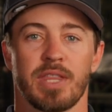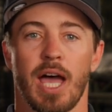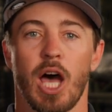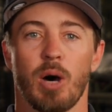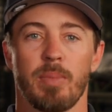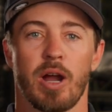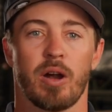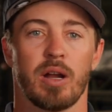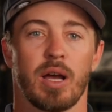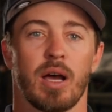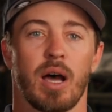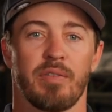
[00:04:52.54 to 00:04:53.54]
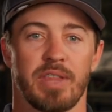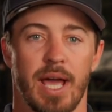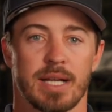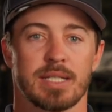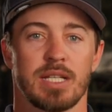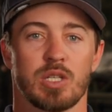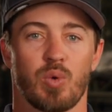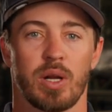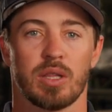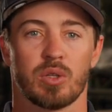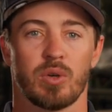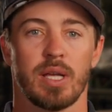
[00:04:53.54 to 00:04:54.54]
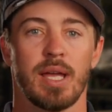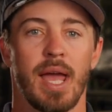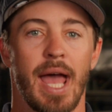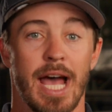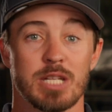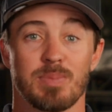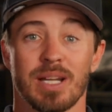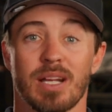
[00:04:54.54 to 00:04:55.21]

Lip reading: the helm area of the XT23 has been